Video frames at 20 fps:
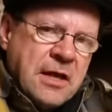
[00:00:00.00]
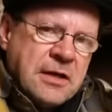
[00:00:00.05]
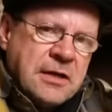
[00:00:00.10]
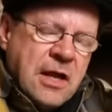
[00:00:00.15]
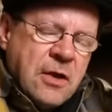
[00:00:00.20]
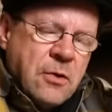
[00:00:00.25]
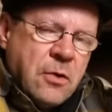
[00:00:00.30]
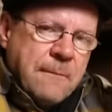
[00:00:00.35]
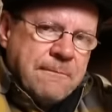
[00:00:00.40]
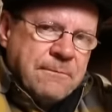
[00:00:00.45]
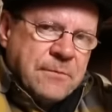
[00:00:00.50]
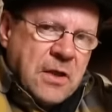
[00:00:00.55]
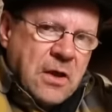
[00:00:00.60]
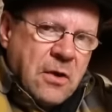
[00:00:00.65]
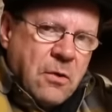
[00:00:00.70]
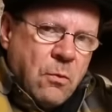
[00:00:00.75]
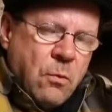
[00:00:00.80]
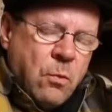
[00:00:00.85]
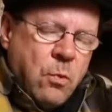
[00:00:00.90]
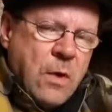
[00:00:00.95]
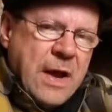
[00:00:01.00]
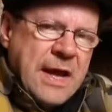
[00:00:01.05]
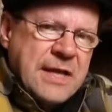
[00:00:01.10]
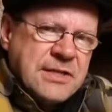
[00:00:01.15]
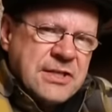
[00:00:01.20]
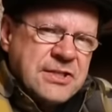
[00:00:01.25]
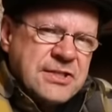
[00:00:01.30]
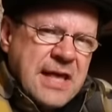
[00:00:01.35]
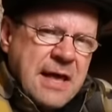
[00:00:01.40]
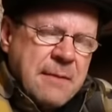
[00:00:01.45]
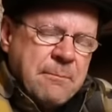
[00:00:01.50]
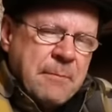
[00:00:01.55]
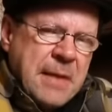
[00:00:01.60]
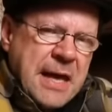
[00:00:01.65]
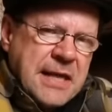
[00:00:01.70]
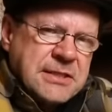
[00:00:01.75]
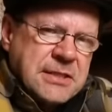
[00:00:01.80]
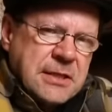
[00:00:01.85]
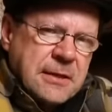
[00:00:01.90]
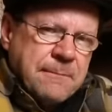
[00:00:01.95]
Now, why does that
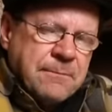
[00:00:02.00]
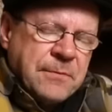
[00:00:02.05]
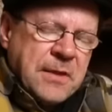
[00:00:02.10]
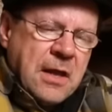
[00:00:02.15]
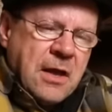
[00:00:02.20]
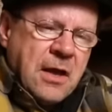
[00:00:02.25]
matter?